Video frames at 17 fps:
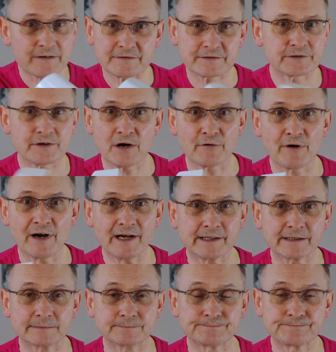It's not
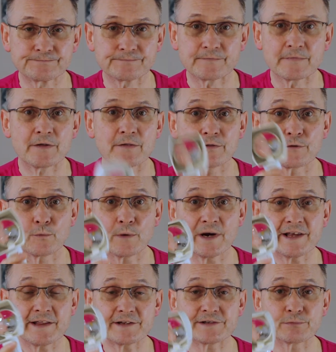right. The
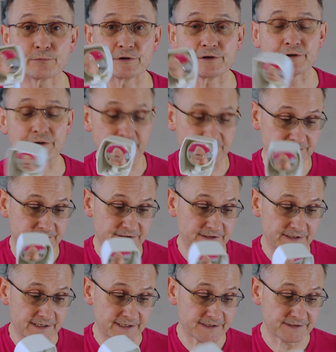way this works
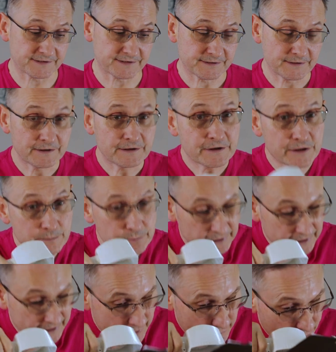is you
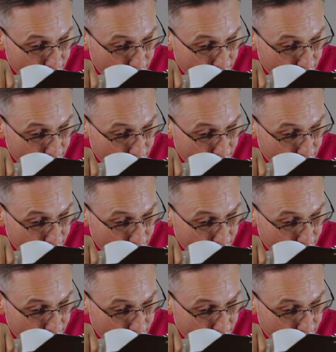bring it